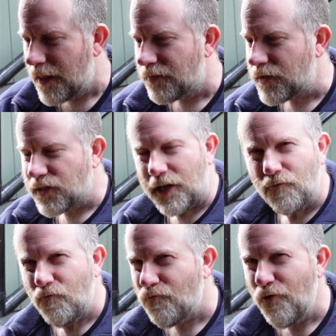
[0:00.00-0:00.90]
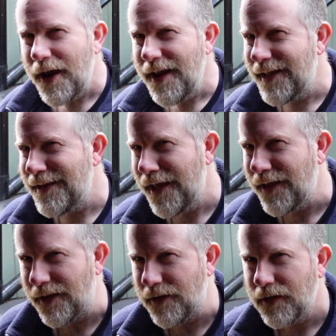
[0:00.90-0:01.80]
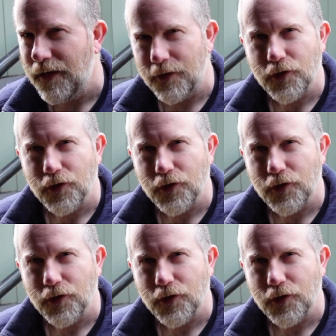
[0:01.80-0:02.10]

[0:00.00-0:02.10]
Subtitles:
This doesn't really need the